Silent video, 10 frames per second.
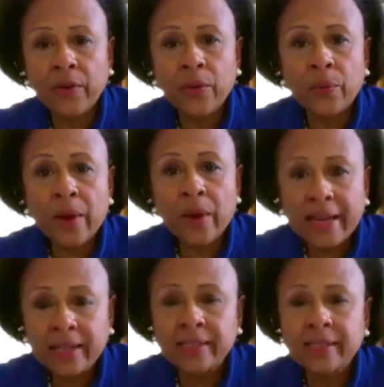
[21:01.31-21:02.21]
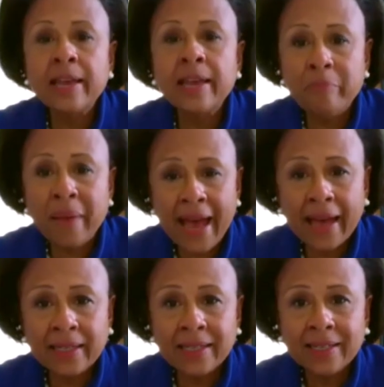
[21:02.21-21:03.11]
greatest
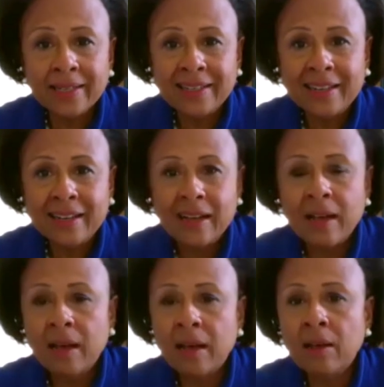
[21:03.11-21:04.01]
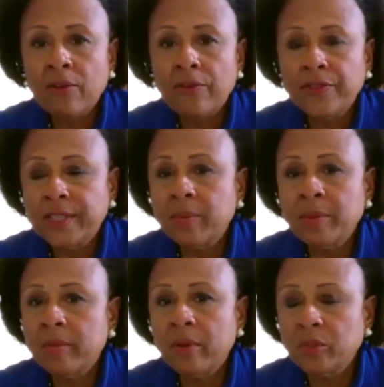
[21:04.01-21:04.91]
impact of some of the most